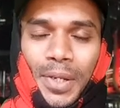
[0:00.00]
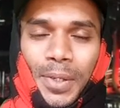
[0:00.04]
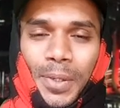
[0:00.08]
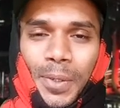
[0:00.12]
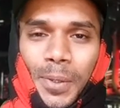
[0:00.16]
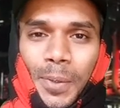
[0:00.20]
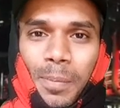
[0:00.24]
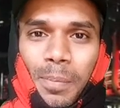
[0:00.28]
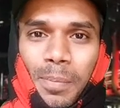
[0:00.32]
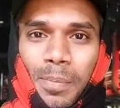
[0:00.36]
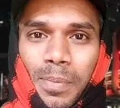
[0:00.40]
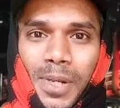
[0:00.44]

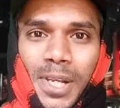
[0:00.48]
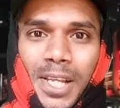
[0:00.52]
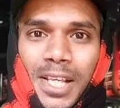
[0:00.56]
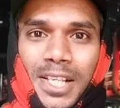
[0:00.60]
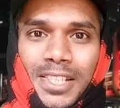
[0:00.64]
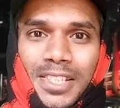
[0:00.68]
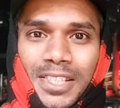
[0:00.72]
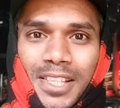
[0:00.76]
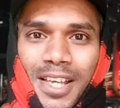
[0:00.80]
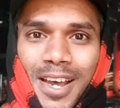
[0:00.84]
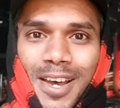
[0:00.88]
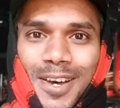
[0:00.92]

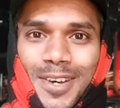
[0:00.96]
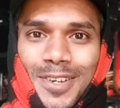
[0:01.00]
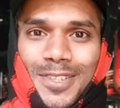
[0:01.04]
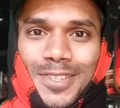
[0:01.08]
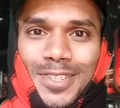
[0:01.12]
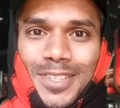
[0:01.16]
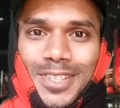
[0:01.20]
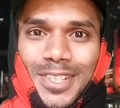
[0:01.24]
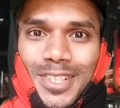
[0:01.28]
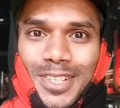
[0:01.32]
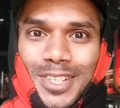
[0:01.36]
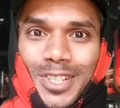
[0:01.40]
Duplex
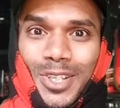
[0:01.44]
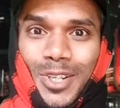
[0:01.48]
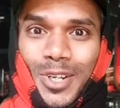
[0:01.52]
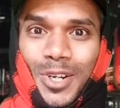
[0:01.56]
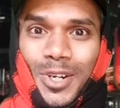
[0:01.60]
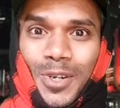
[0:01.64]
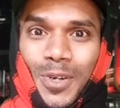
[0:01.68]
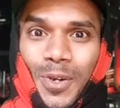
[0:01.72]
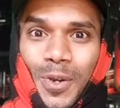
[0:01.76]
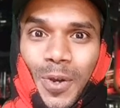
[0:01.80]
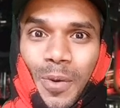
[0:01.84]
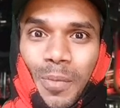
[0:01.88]
houses,
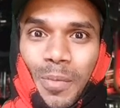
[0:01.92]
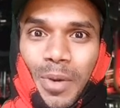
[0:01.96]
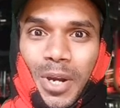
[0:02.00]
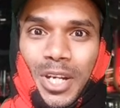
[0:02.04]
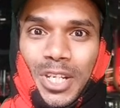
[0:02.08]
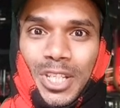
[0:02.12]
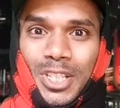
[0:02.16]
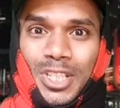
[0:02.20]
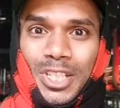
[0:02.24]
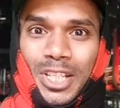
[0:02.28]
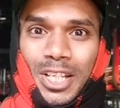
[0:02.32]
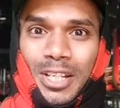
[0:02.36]
not
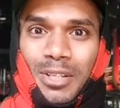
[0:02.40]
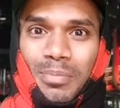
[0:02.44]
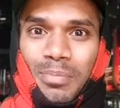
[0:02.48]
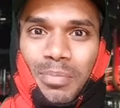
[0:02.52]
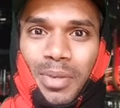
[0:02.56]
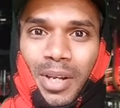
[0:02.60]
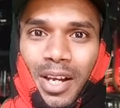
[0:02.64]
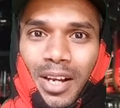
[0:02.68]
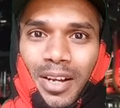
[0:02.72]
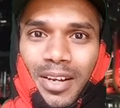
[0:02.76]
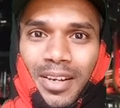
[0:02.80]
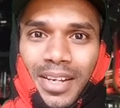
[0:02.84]
commercial
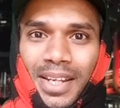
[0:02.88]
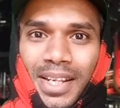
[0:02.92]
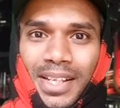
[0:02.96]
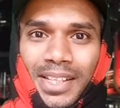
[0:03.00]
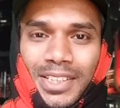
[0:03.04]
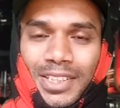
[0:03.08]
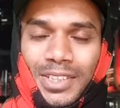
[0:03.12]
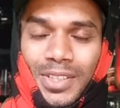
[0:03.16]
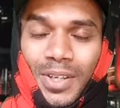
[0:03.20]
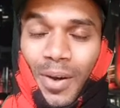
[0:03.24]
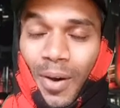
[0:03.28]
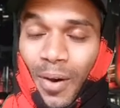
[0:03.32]

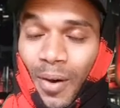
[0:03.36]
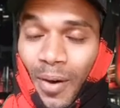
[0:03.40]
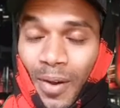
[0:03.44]
buildings.